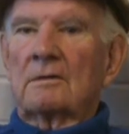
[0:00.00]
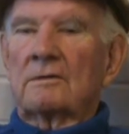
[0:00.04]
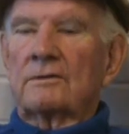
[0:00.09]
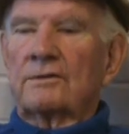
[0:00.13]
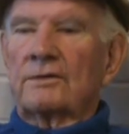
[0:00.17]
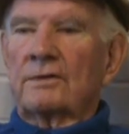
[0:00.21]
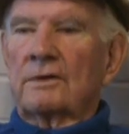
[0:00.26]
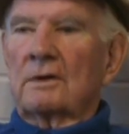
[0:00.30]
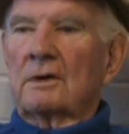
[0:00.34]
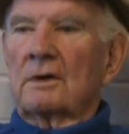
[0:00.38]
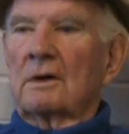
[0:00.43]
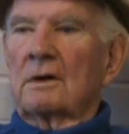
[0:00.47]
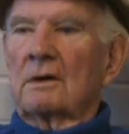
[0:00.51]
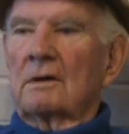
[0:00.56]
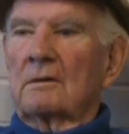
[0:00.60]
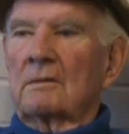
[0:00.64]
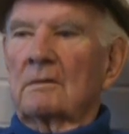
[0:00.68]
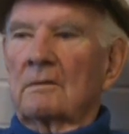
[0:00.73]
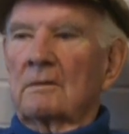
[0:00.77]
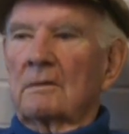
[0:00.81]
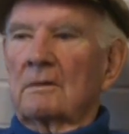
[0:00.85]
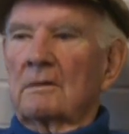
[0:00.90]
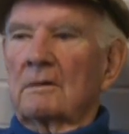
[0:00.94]
Sure.
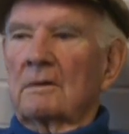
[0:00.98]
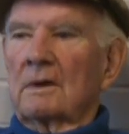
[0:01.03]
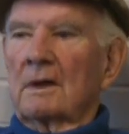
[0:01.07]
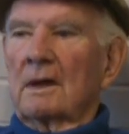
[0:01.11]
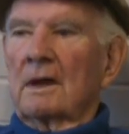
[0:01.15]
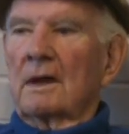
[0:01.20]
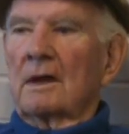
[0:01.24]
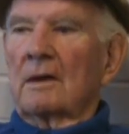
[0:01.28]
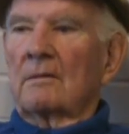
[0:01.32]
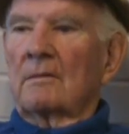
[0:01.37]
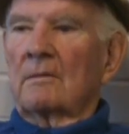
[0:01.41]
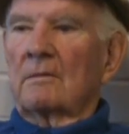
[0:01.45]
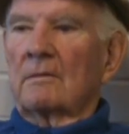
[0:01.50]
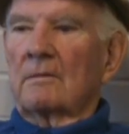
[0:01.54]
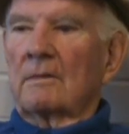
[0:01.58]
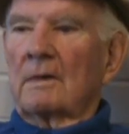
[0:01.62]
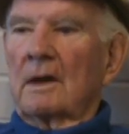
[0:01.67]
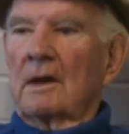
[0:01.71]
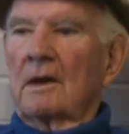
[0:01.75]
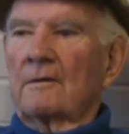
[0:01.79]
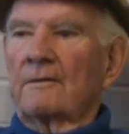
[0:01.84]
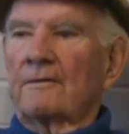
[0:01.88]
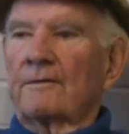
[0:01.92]
Yeah.
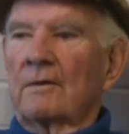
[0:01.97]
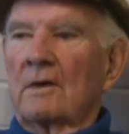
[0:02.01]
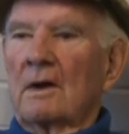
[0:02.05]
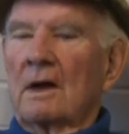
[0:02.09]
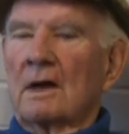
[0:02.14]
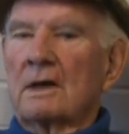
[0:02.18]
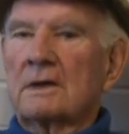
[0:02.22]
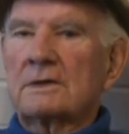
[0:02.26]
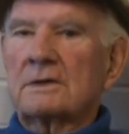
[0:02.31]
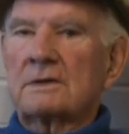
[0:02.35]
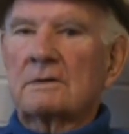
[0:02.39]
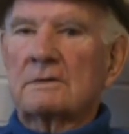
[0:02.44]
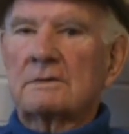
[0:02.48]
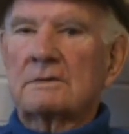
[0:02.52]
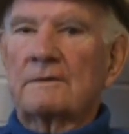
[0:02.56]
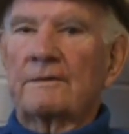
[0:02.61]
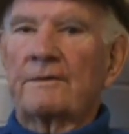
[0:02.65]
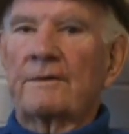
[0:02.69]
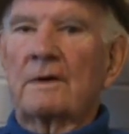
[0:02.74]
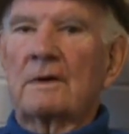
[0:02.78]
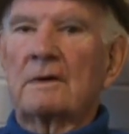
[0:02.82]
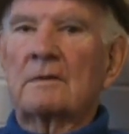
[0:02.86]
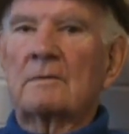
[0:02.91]
Al Frost is a
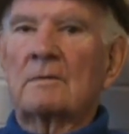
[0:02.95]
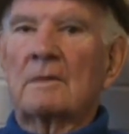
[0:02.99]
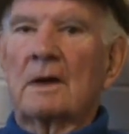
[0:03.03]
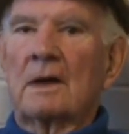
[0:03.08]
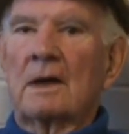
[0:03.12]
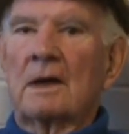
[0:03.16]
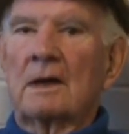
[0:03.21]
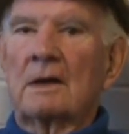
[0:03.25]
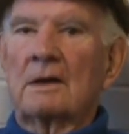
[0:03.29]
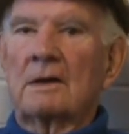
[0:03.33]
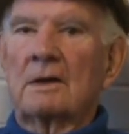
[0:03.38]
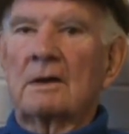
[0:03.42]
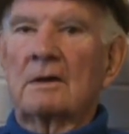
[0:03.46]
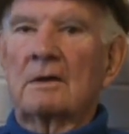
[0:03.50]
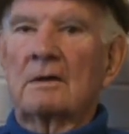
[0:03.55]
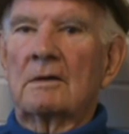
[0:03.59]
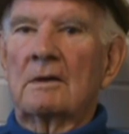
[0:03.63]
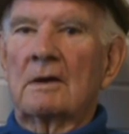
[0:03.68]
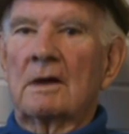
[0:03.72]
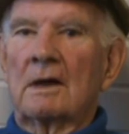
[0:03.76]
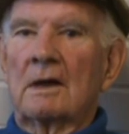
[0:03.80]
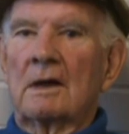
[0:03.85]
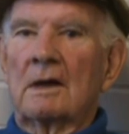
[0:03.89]
friend of mine.
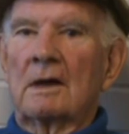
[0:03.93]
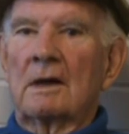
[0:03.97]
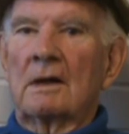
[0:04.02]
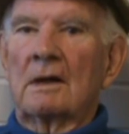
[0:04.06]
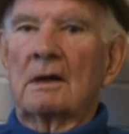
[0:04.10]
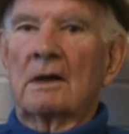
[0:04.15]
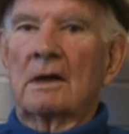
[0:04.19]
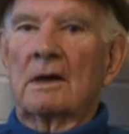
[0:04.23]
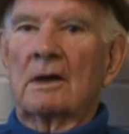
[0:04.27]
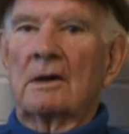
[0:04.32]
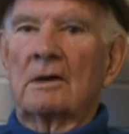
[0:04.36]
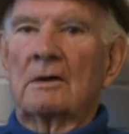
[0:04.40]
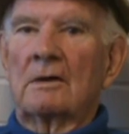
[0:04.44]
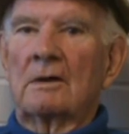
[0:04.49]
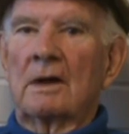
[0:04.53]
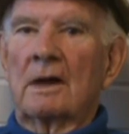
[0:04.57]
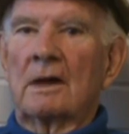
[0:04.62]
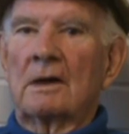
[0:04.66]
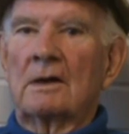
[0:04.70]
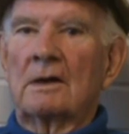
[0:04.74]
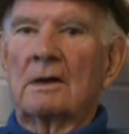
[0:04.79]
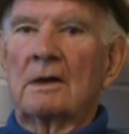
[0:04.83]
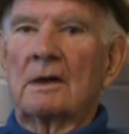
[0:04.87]
He later
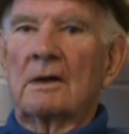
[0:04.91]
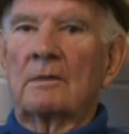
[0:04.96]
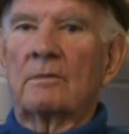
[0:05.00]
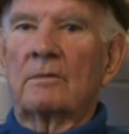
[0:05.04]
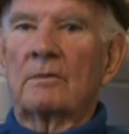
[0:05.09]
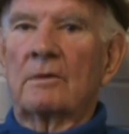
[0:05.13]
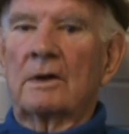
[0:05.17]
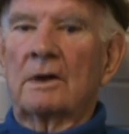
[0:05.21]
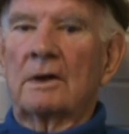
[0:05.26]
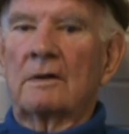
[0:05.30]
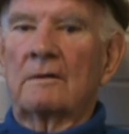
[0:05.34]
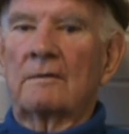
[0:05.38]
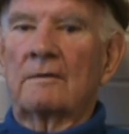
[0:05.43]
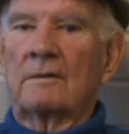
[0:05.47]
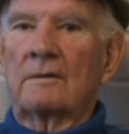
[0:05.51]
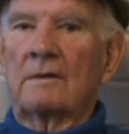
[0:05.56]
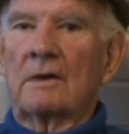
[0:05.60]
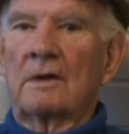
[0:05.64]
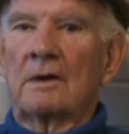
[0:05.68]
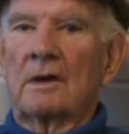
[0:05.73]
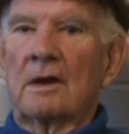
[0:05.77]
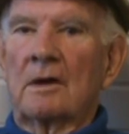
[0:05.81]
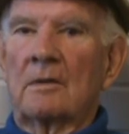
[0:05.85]
ended up working for
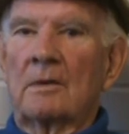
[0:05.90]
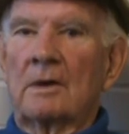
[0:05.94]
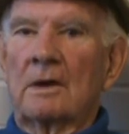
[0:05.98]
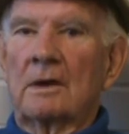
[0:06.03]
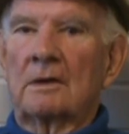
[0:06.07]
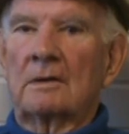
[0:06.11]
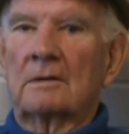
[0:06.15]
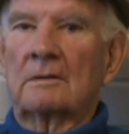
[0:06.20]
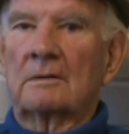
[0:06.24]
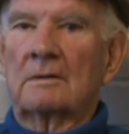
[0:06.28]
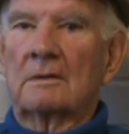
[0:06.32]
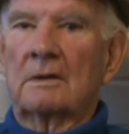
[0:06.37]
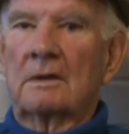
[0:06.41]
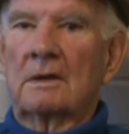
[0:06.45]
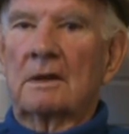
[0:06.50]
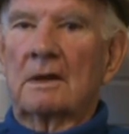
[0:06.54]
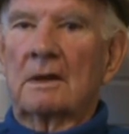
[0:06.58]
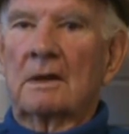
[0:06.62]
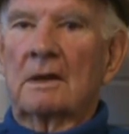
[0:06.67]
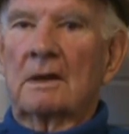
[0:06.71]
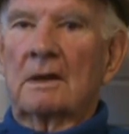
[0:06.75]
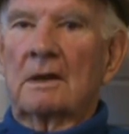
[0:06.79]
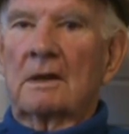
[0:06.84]
the Army.
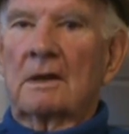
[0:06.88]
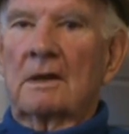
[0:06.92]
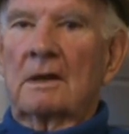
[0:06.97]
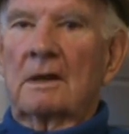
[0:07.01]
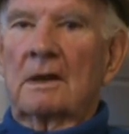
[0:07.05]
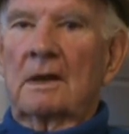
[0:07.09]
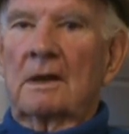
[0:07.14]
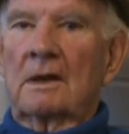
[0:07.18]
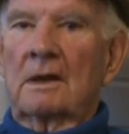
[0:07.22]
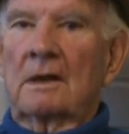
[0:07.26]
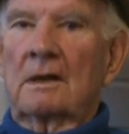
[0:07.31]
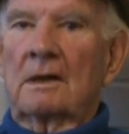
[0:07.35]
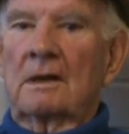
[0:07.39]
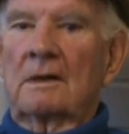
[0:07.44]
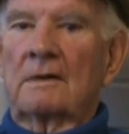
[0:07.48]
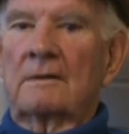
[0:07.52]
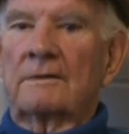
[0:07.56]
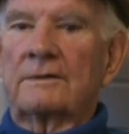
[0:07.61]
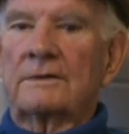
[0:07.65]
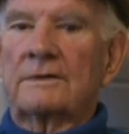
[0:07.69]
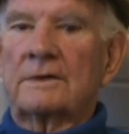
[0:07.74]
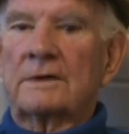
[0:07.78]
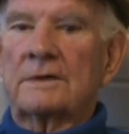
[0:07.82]
And
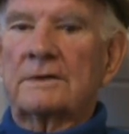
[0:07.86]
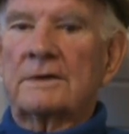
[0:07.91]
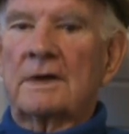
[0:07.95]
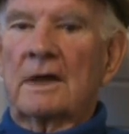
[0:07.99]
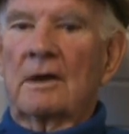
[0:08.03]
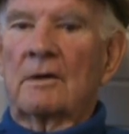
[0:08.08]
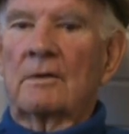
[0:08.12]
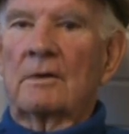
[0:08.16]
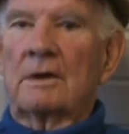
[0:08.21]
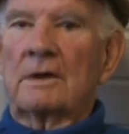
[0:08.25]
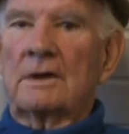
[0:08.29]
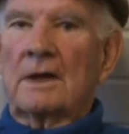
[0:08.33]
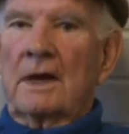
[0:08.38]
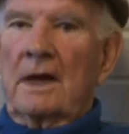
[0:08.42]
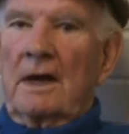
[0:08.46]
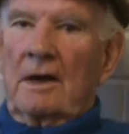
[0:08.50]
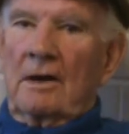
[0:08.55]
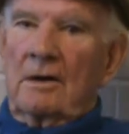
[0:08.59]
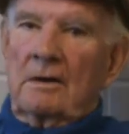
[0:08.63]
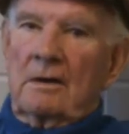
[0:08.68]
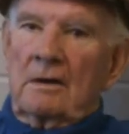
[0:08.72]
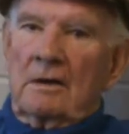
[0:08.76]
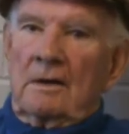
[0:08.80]
he's now
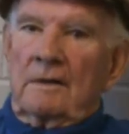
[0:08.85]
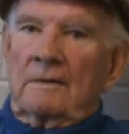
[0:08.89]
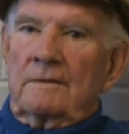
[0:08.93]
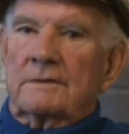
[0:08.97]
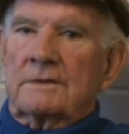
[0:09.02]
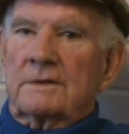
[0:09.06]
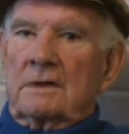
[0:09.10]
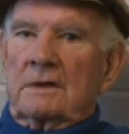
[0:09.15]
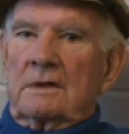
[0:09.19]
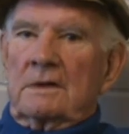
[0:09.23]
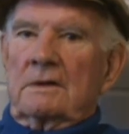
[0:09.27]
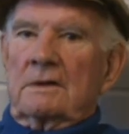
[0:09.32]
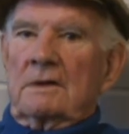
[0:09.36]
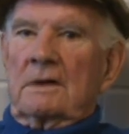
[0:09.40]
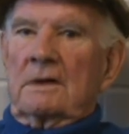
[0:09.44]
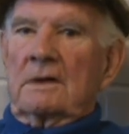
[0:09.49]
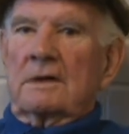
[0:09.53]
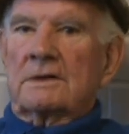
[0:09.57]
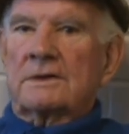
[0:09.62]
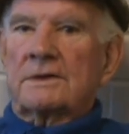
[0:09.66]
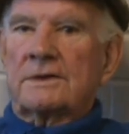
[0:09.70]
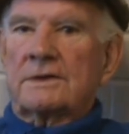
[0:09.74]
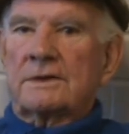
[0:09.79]
retired, lives in
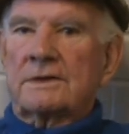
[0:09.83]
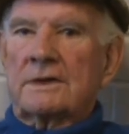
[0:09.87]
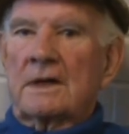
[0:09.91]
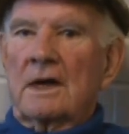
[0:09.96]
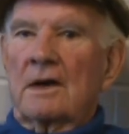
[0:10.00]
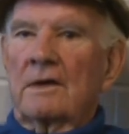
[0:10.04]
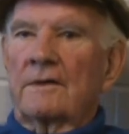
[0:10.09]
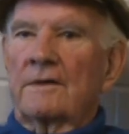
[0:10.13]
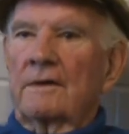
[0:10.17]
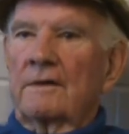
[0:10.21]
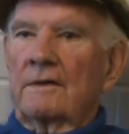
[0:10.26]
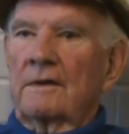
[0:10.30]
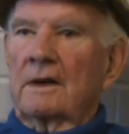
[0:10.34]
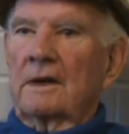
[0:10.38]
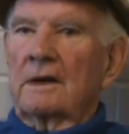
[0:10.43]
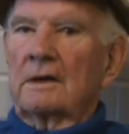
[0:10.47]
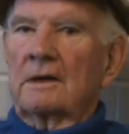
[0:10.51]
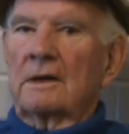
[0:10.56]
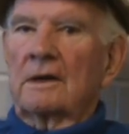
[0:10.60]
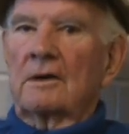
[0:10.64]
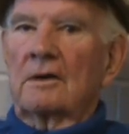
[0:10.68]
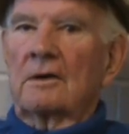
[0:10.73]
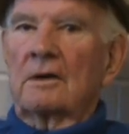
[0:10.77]
the South, I think
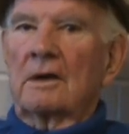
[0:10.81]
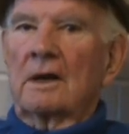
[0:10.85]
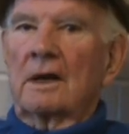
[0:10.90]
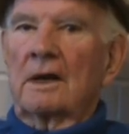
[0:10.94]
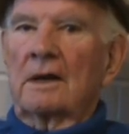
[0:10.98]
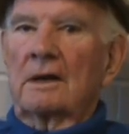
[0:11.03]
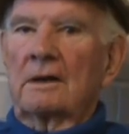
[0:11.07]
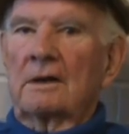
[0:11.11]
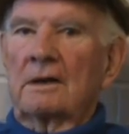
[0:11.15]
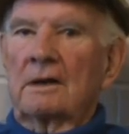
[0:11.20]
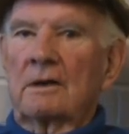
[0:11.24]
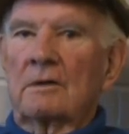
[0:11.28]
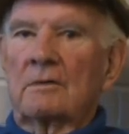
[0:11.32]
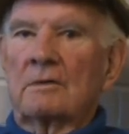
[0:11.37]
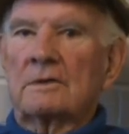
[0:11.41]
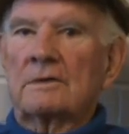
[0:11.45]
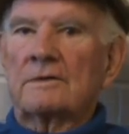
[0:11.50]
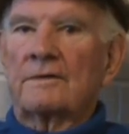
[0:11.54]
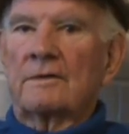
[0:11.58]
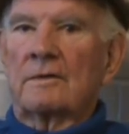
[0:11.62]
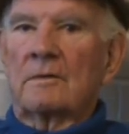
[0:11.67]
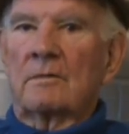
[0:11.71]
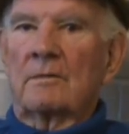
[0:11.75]
in Carolina. He
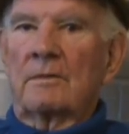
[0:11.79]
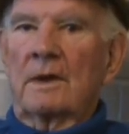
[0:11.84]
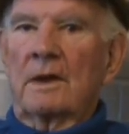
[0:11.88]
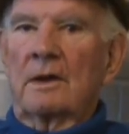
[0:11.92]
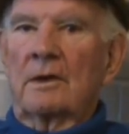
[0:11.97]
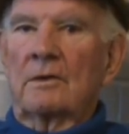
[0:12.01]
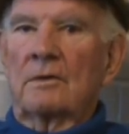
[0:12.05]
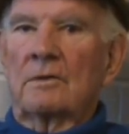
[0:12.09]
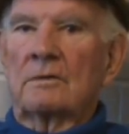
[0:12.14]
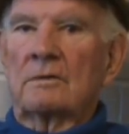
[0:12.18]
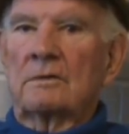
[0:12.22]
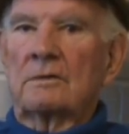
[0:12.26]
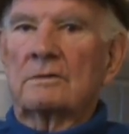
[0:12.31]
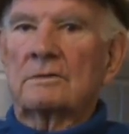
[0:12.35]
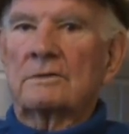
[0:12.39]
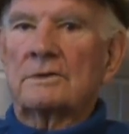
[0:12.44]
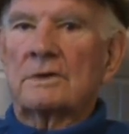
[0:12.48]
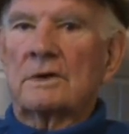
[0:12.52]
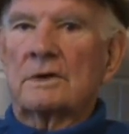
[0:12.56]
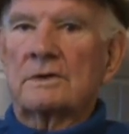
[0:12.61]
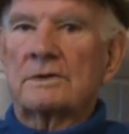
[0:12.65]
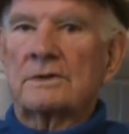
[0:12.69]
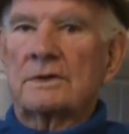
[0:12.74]
was from Bayonne, New
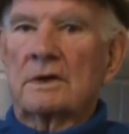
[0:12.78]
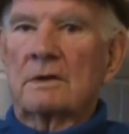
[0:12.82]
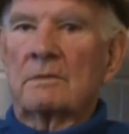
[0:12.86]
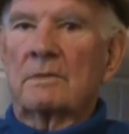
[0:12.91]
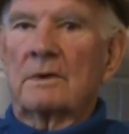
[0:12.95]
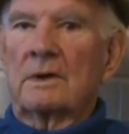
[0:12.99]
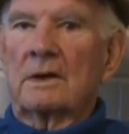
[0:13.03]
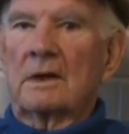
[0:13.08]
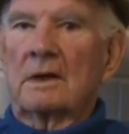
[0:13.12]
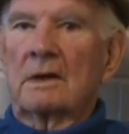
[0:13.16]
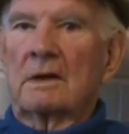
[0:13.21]
Jersey, but